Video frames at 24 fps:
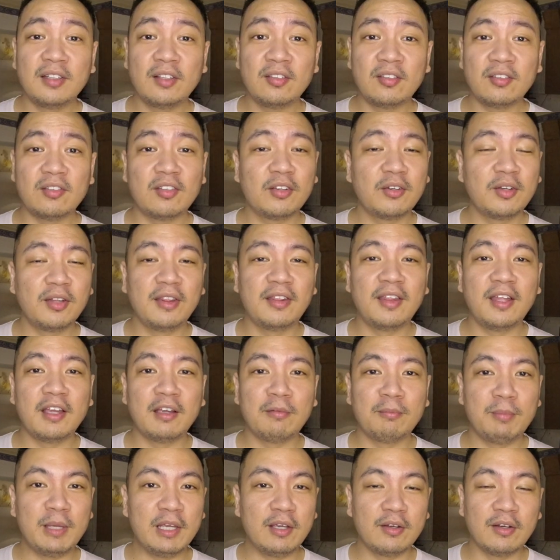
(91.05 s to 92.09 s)
this is a good
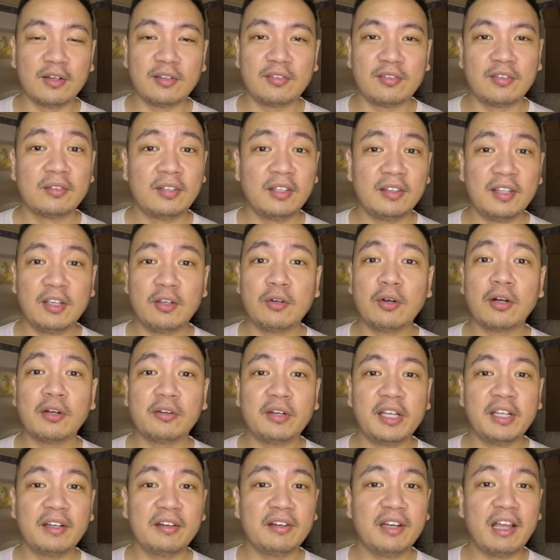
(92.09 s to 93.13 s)
thing because Citicore
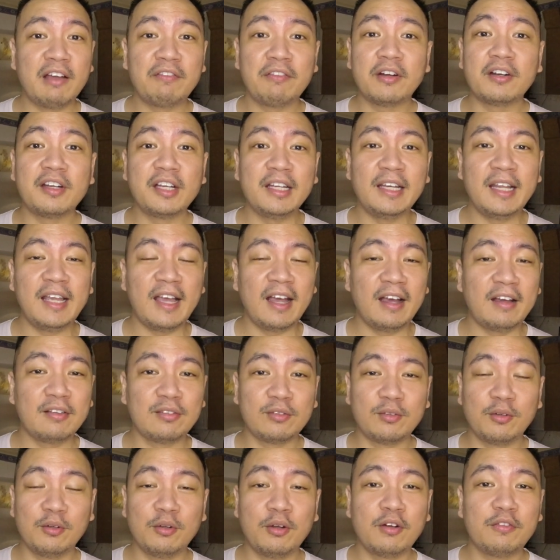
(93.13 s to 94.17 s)
REIT never really has
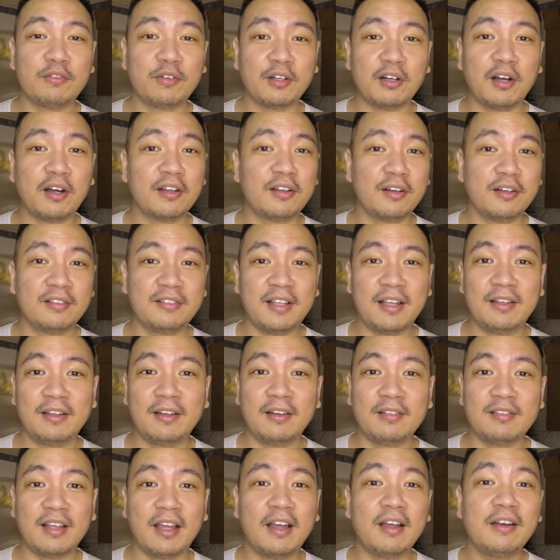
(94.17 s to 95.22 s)
to look for other
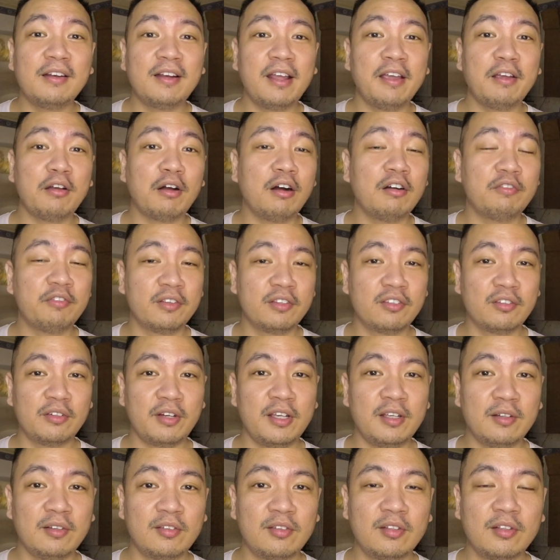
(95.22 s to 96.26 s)
tenants unlike office
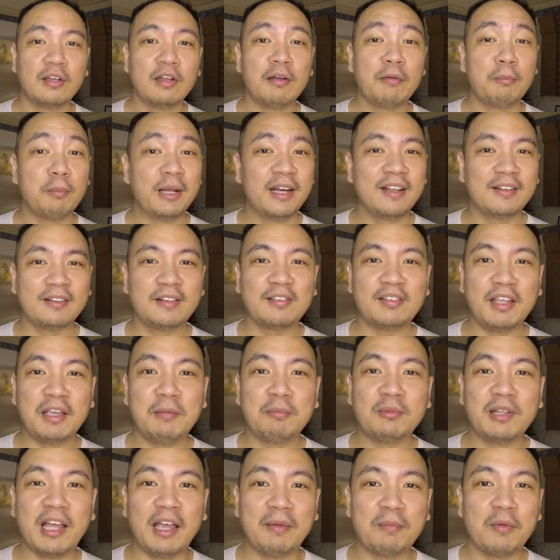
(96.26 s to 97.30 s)
REITs. But at the
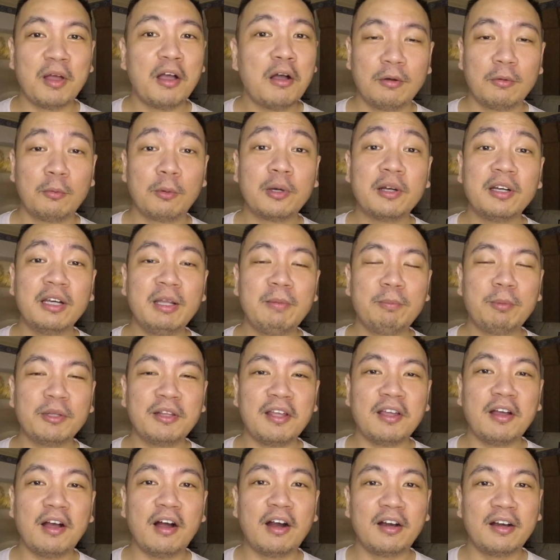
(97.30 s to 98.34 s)
same time, we're really
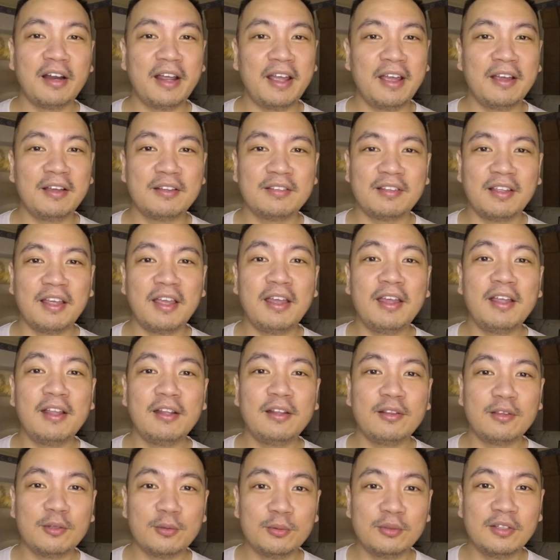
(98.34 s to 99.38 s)
putting our eggs
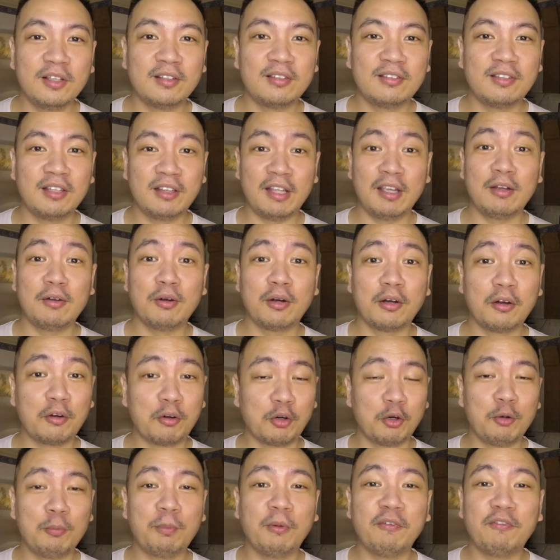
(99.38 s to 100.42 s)
into the Citicore
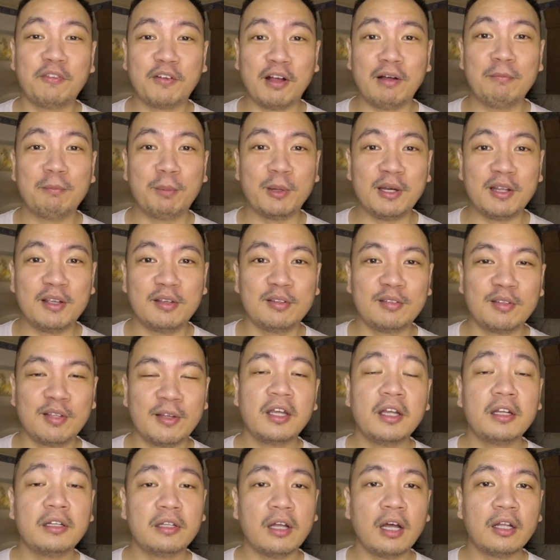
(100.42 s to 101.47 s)
group of companies,
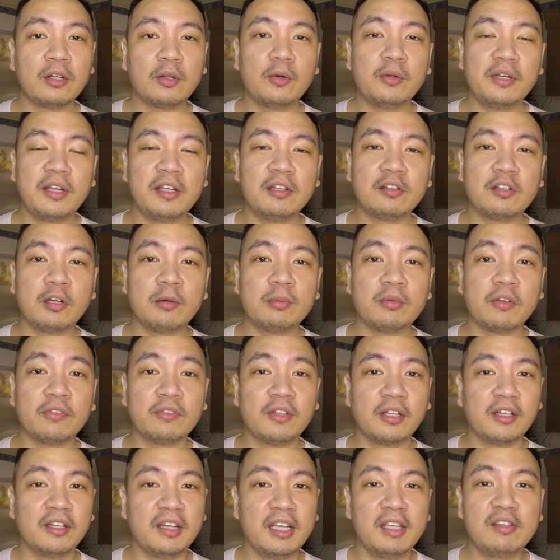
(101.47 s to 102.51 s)
not only in terms of
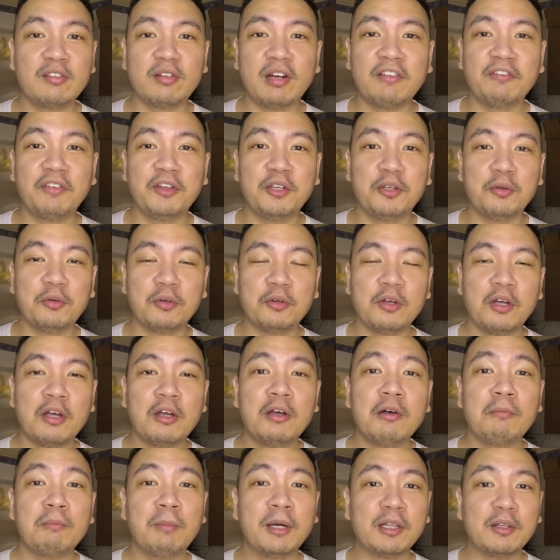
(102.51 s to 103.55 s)
the lease revenue,
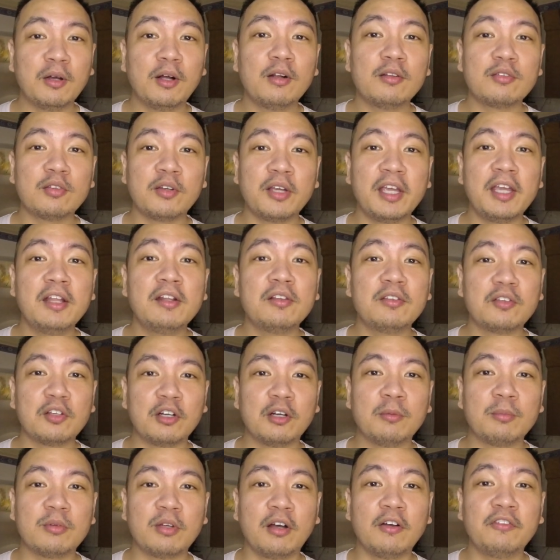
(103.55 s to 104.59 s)
but also in
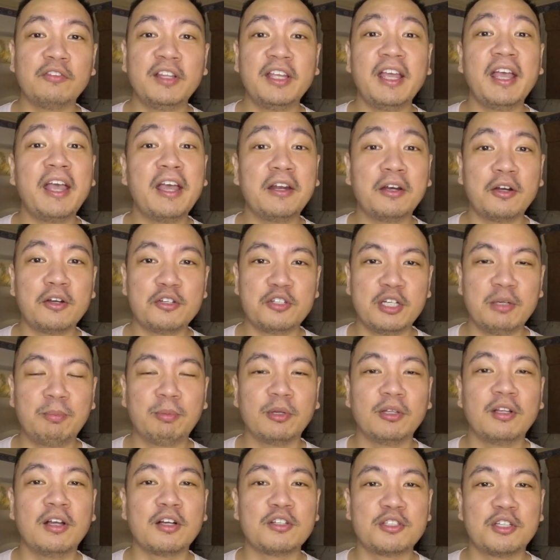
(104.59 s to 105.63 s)
terms of the energy
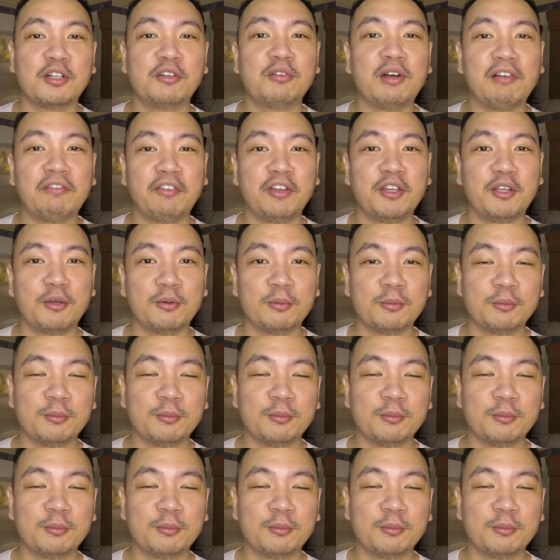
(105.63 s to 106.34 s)
production revenue.